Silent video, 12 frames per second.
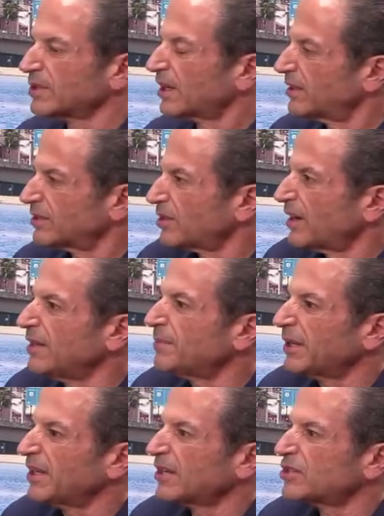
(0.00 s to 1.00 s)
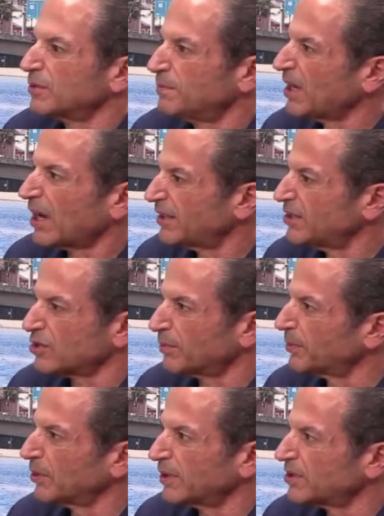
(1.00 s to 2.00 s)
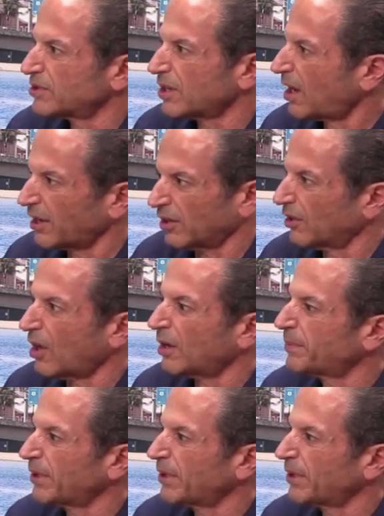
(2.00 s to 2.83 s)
Is there anybody that should be on these opioids on a long period